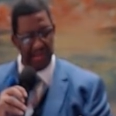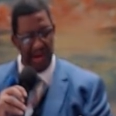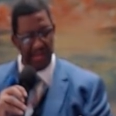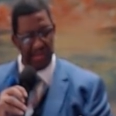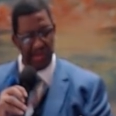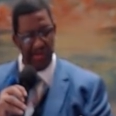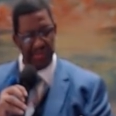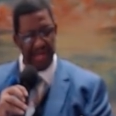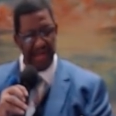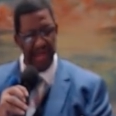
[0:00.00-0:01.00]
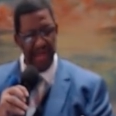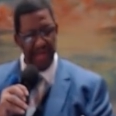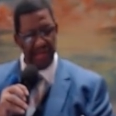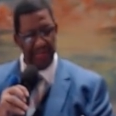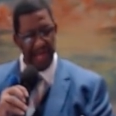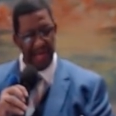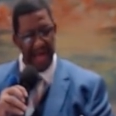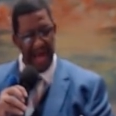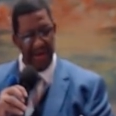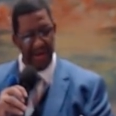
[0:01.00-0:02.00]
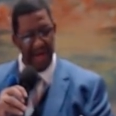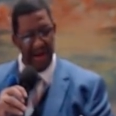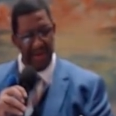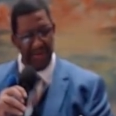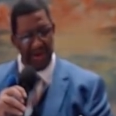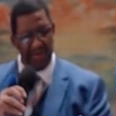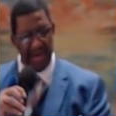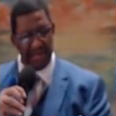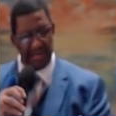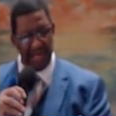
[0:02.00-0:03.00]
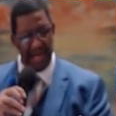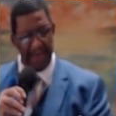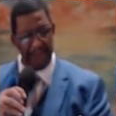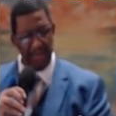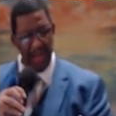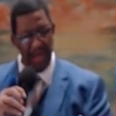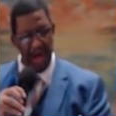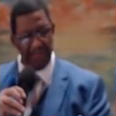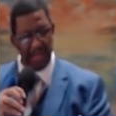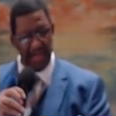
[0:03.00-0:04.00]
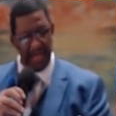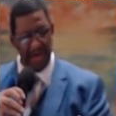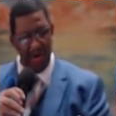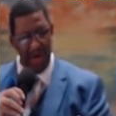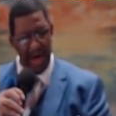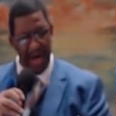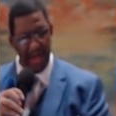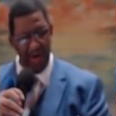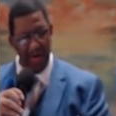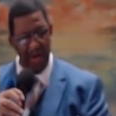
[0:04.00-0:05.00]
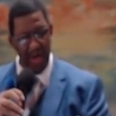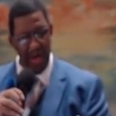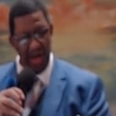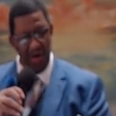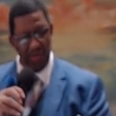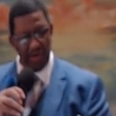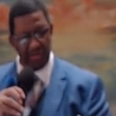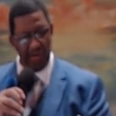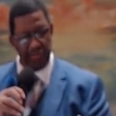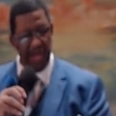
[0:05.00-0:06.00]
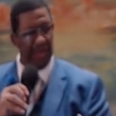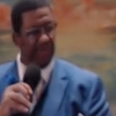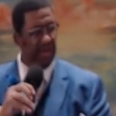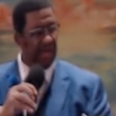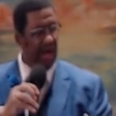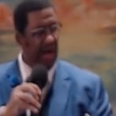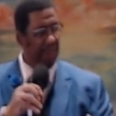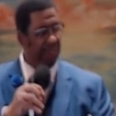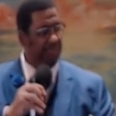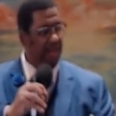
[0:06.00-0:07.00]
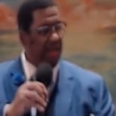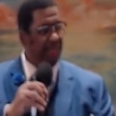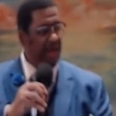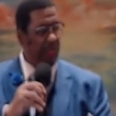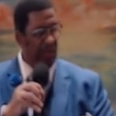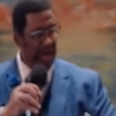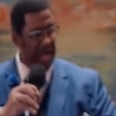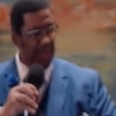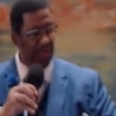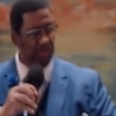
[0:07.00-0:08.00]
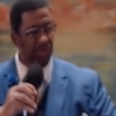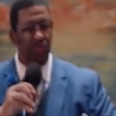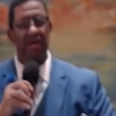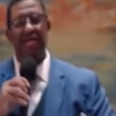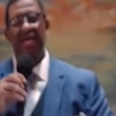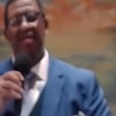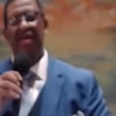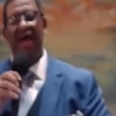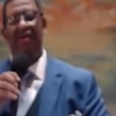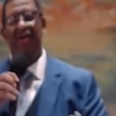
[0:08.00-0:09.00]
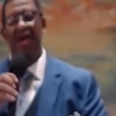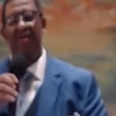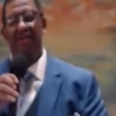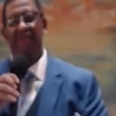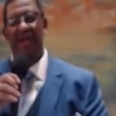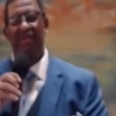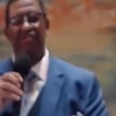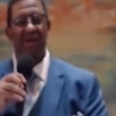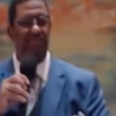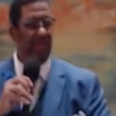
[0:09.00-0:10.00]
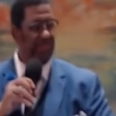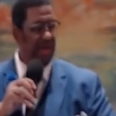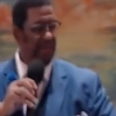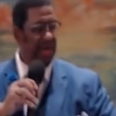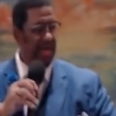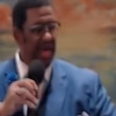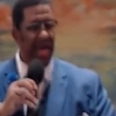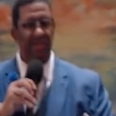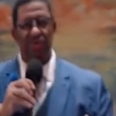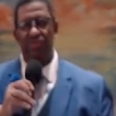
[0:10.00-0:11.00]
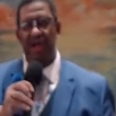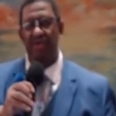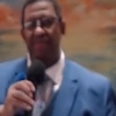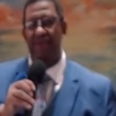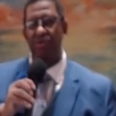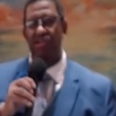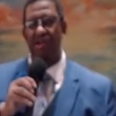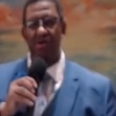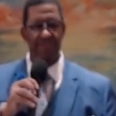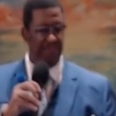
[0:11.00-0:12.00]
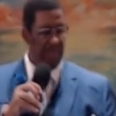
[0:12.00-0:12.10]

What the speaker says: on Tuesday to be down there in the great city of Toledo, Ohio. We're so thankful to God that we were able to get down there and fellowship with them and do their devotional.